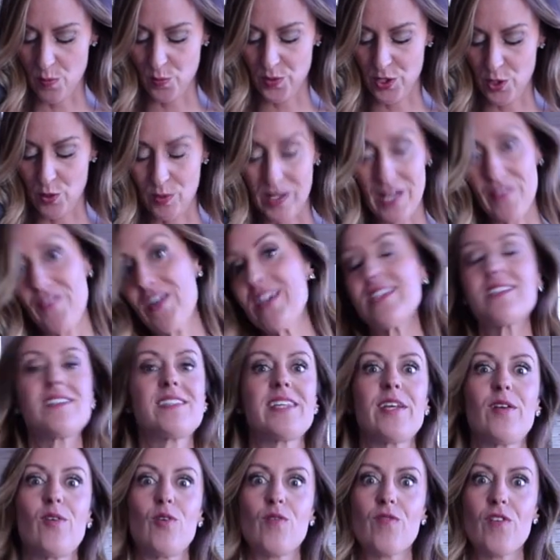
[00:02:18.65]
You let that
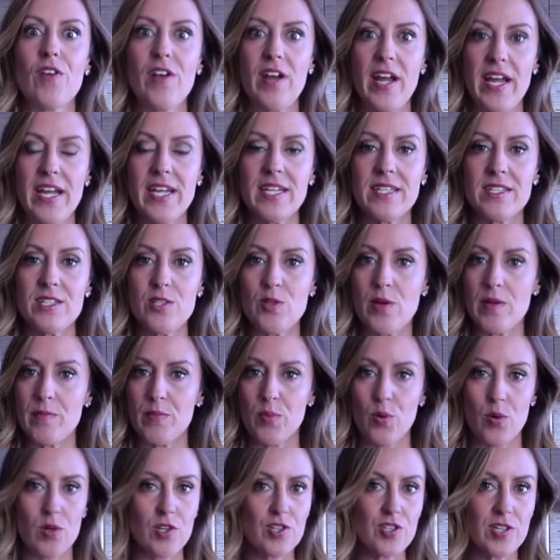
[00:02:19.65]
sit overnight. You can
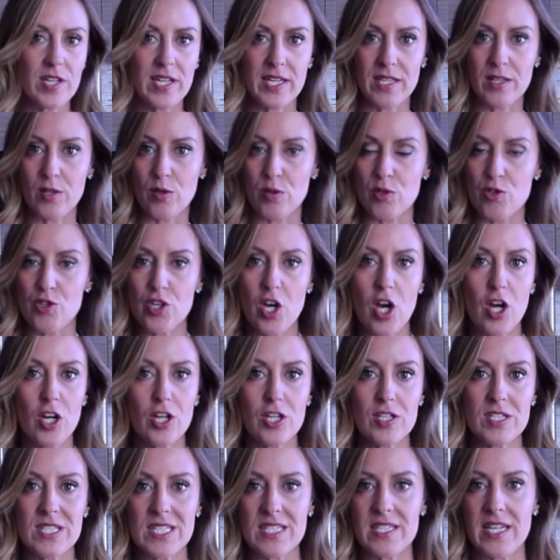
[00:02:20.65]
portion it in little
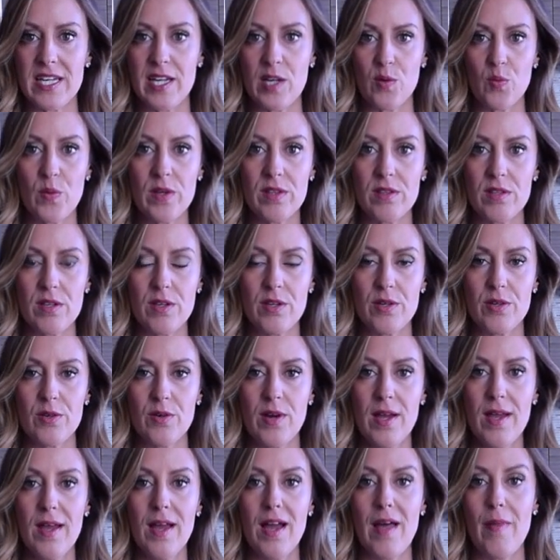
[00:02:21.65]
jars to take it with you.
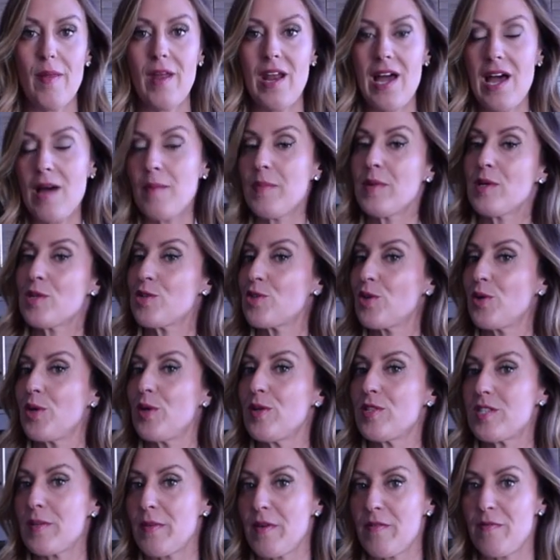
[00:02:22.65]
And then I'm gonna show
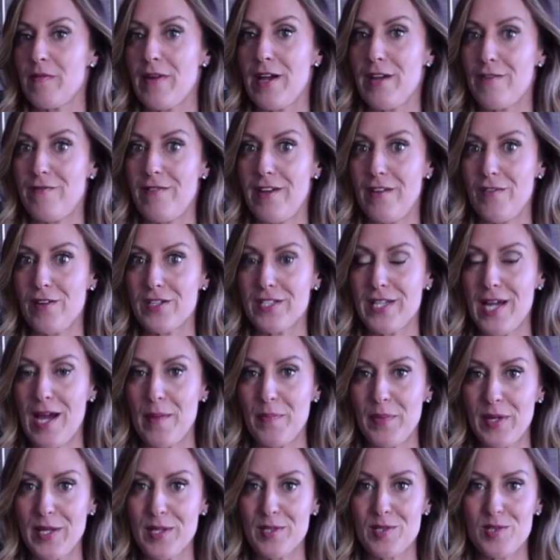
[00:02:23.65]
you some of my favorite
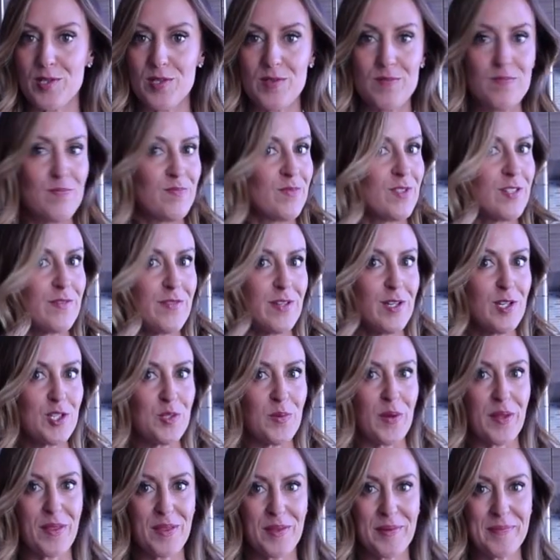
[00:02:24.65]
toppings to finish
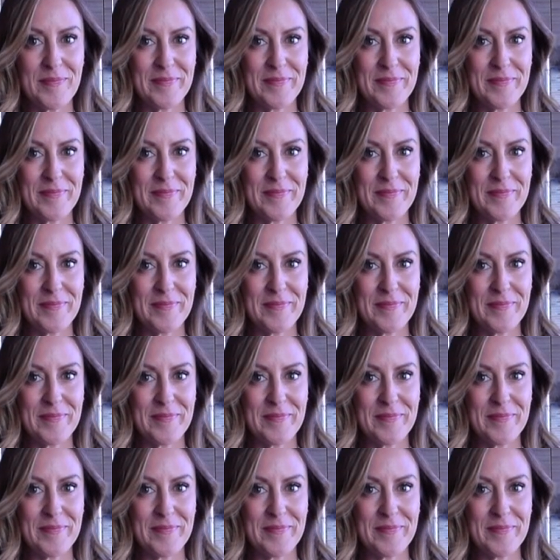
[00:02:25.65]
with.